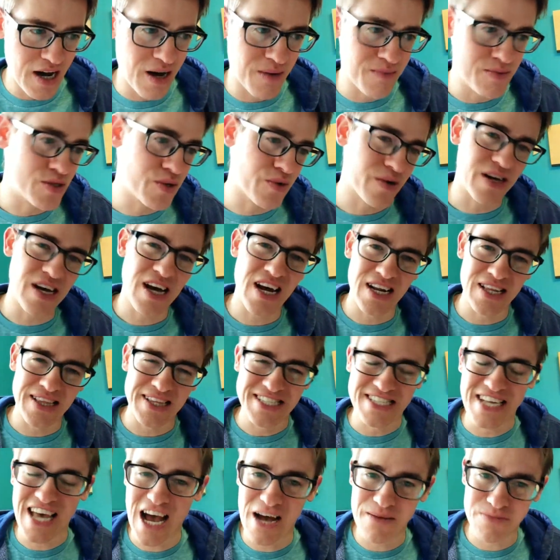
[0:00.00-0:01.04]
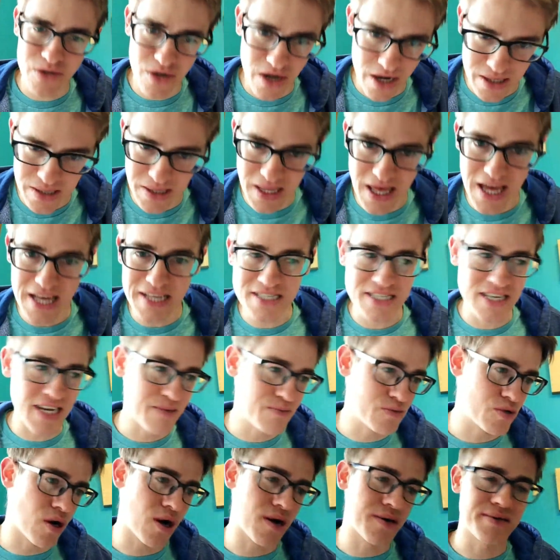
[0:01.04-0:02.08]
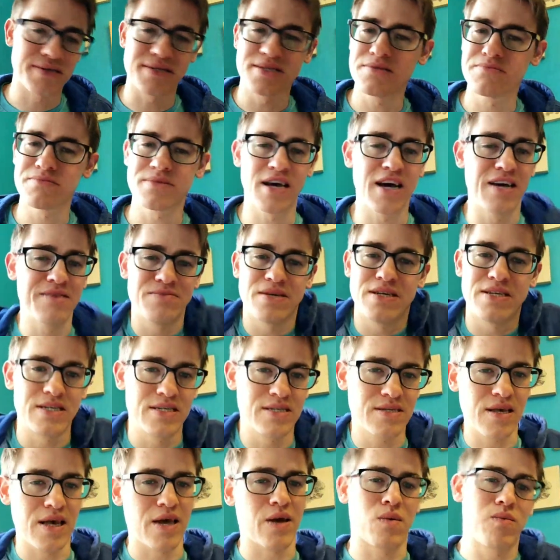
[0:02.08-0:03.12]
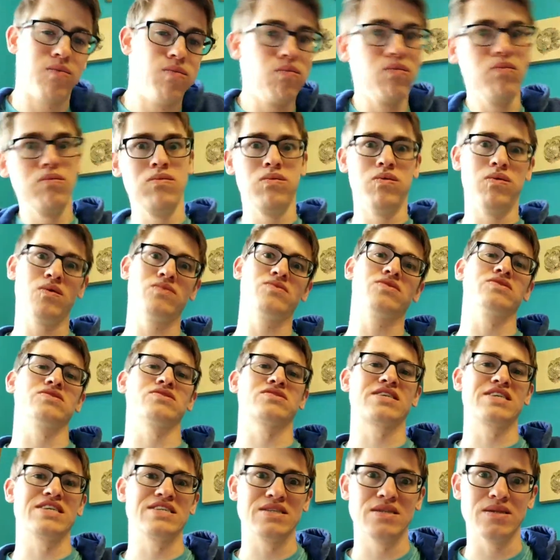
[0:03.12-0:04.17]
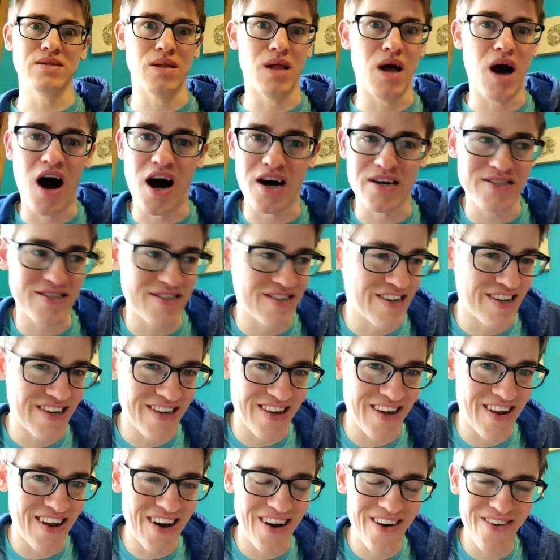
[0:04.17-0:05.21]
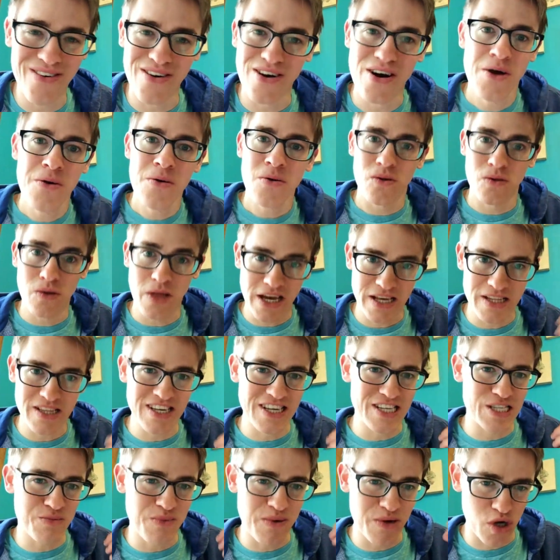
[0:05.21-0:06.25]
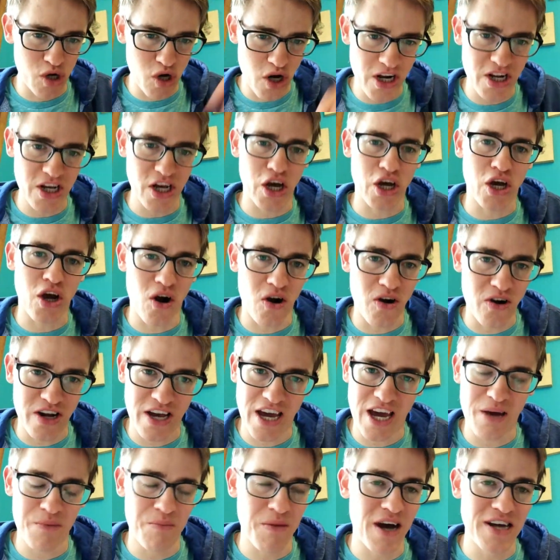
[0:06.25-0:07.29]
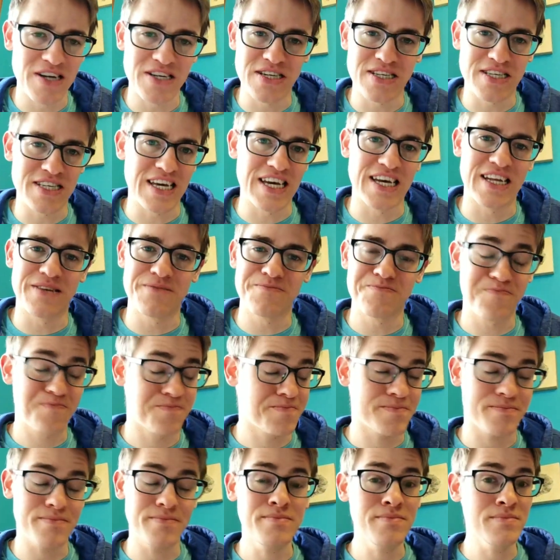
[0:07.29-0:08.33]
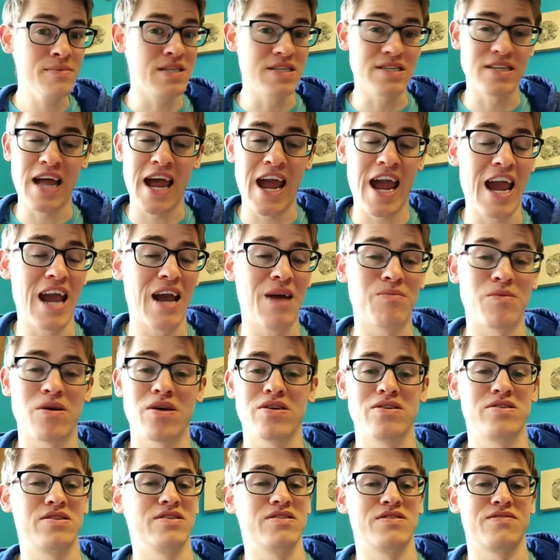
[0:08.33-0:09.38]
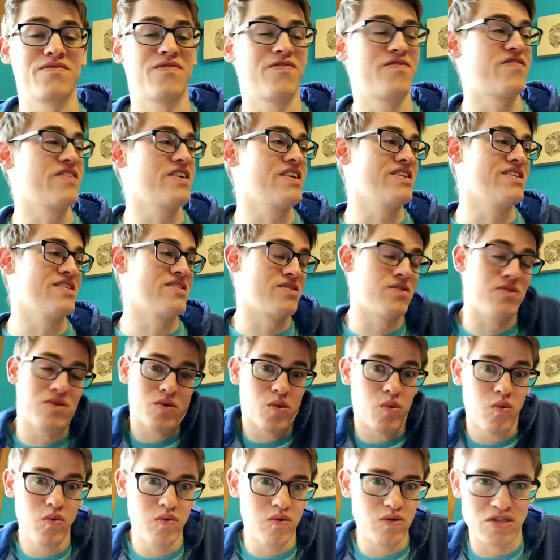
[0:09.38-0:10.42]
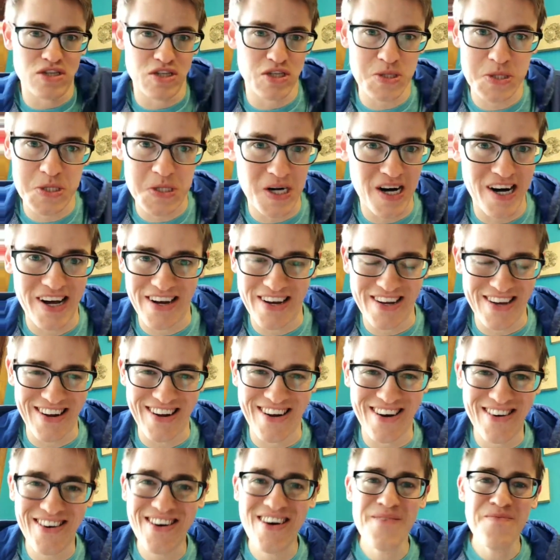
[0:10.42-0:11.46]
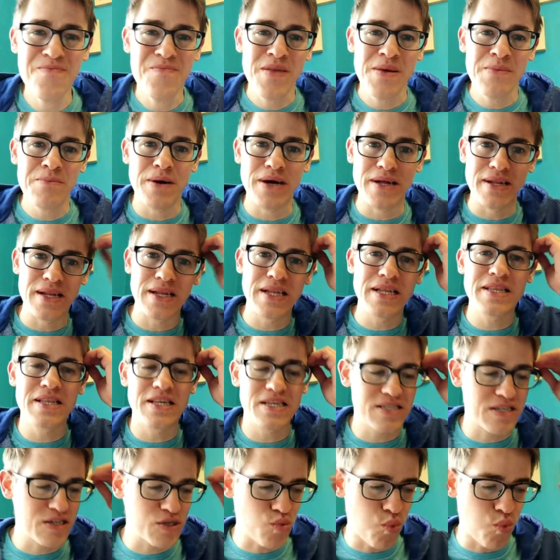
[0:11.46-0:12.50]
doing kind of these abstract landscape drawings. Sometimes I just just get lost in it, or lately it's been creating a card game. I just get hammered, just feel just fun, but there's this